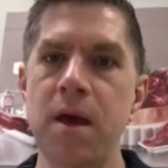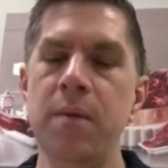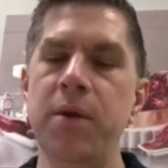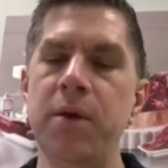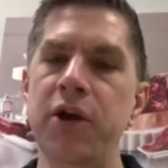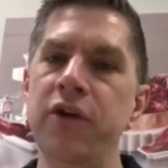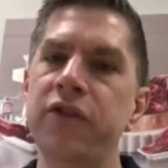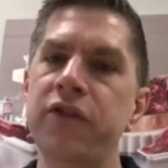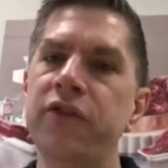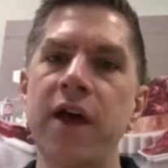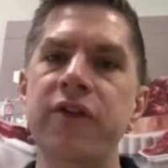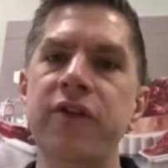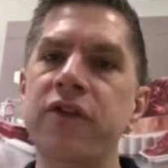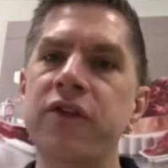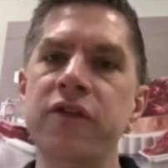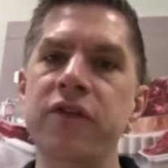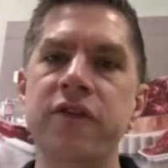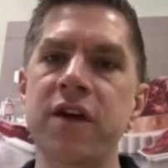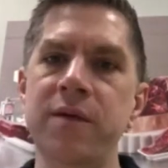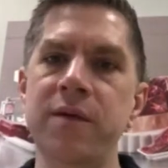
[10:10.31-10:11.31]
But your
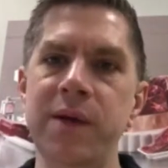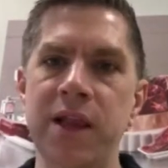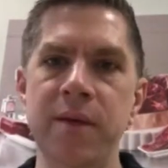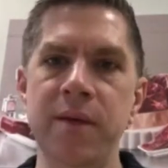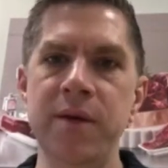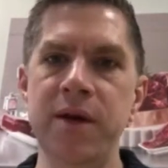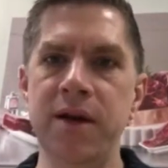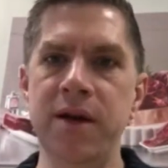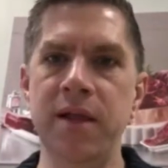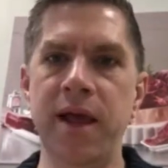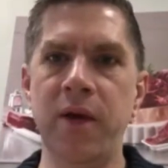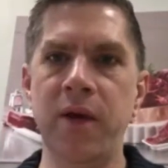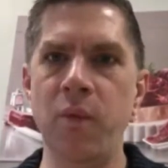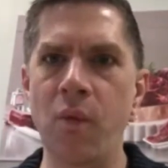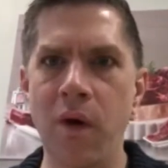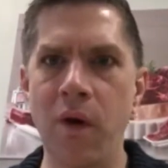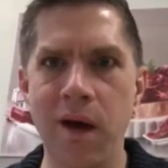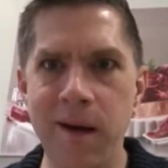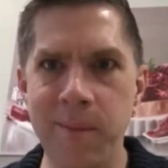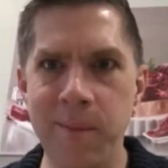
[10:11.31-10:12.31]
selection is going to be limited to like
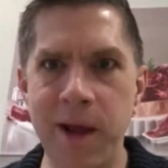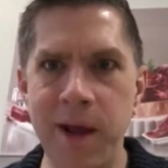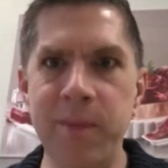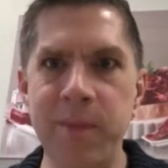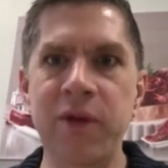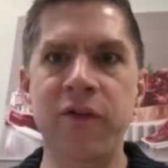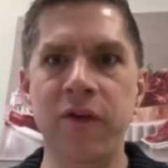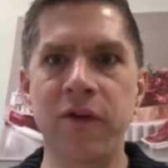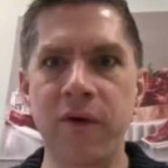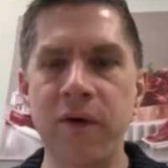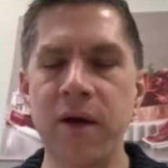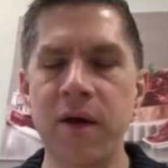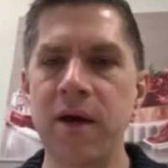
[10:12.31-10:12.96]
one, maybe two.